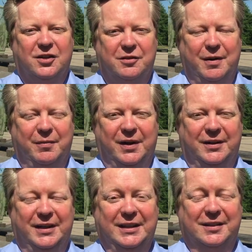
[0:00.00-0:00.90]
Just remember,
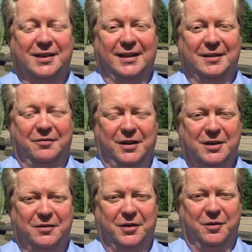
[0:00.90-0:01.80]
you need the sun in
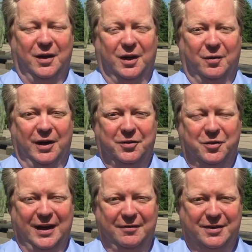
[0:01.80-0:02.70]
front of you, otherwise
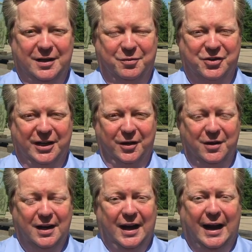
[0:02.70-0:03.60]
you'll have terrible
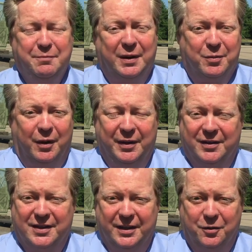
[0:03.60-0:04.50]
shadow and people won't be
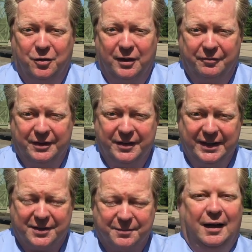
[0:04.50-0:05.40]
able to see your lovely
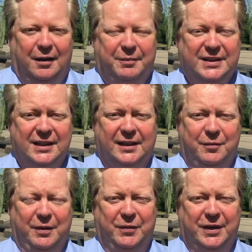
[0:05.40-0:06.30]
face. Uh,
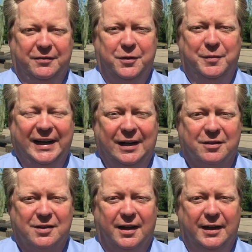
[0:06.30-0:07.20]
particularly when we're filming
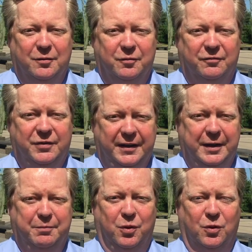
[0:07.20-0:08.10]
outside,
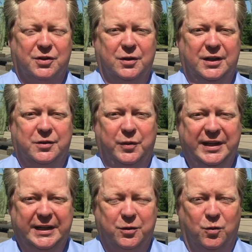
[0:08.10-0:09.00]
very important is we
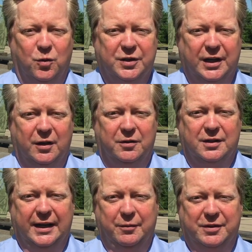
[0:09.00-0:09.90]
need audio.
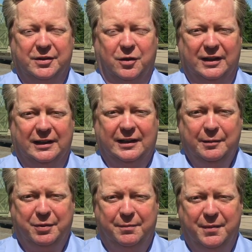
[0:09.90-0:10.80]
Today we just got a little
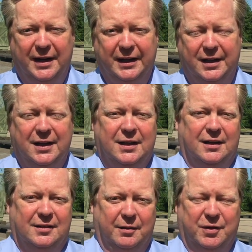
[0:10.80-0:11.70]
clip-on mic.
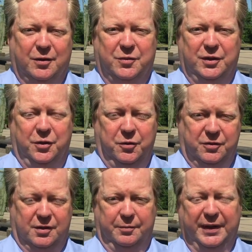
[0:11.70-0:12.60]
Sometimes we
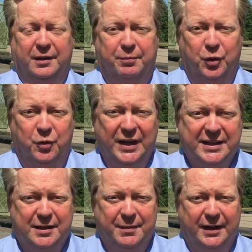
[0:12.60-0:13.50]
use the big Blue
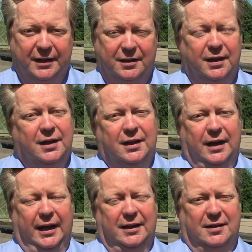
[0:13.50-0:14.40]
Yeti mic,
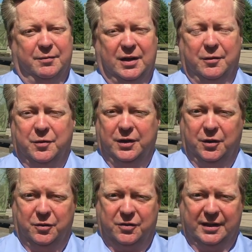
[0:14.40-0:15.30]
and sometimes we
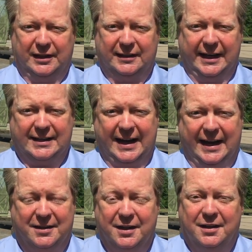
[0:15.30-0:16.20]
use the little dead
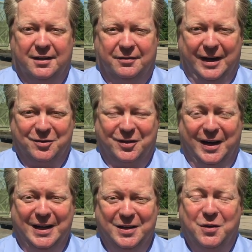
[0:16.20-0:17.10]
cat for
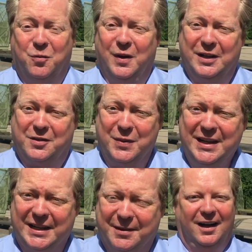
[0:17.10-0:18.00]
outside when it's
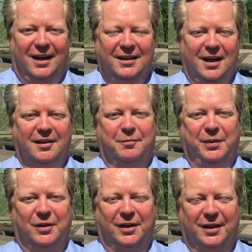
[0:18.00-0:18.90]
windy. Another
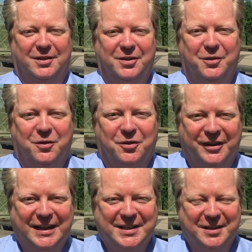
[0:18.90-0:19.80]
blocker to your
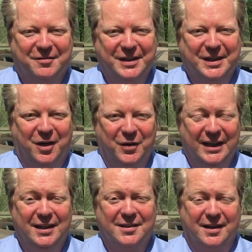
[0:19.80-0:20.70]
creating video
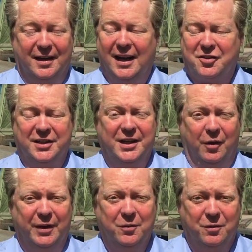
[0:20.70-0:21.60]
is actually
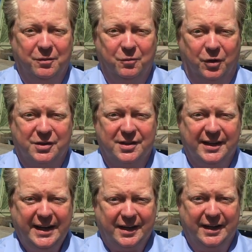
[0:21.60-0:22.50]
knowing what to
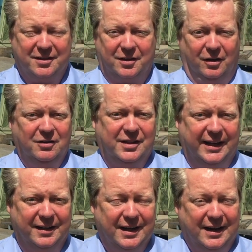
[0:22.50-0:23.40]
say. It's
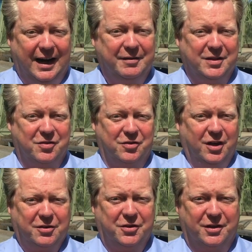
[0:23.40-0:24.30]
content, having
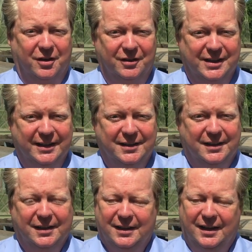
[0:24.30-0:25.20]
structured content
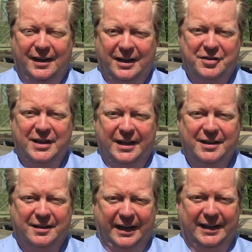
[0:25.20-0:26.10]
and actually
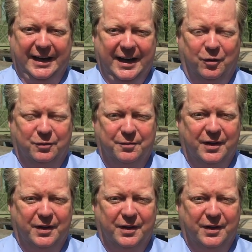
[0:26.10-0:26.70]
then getting it out.